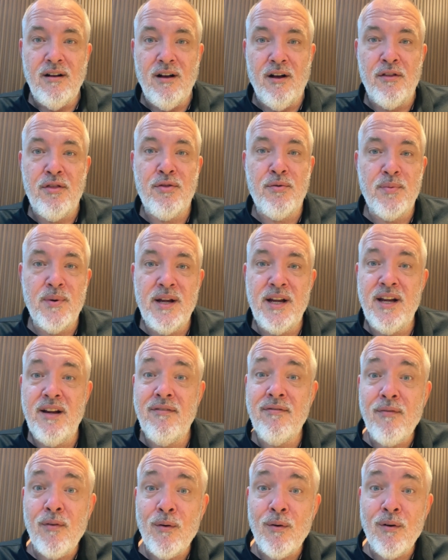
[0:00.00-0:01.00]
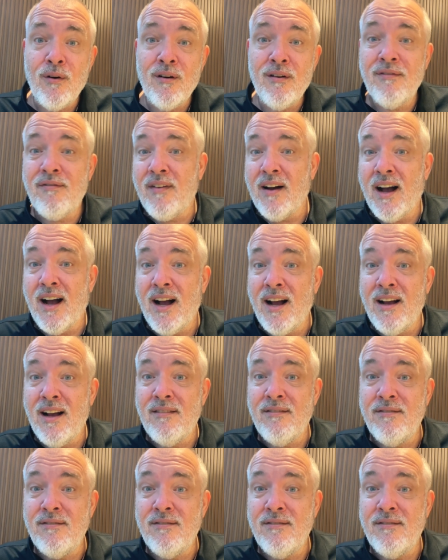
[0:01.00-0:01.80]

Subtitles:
a 3, 4, 5,